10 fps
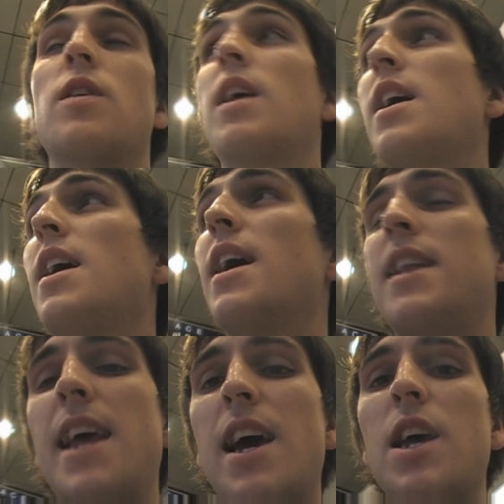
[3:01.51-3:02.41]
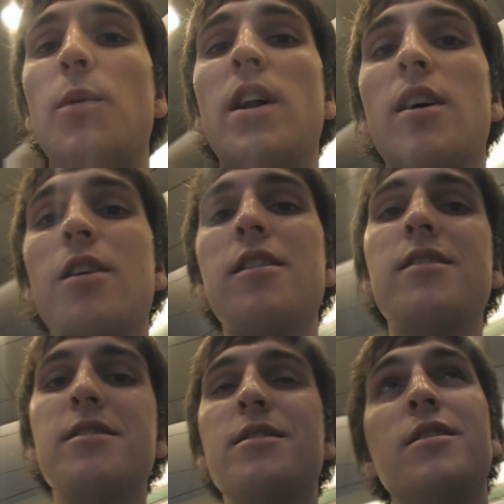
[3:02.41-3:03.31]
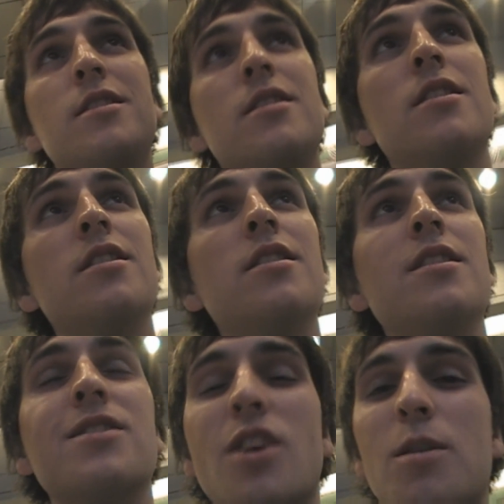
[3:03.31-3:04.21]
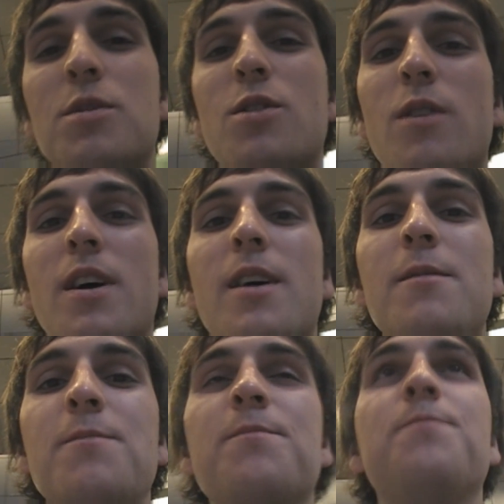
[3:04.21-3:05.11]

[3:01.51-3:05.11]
Street. And now here we are, Times Square.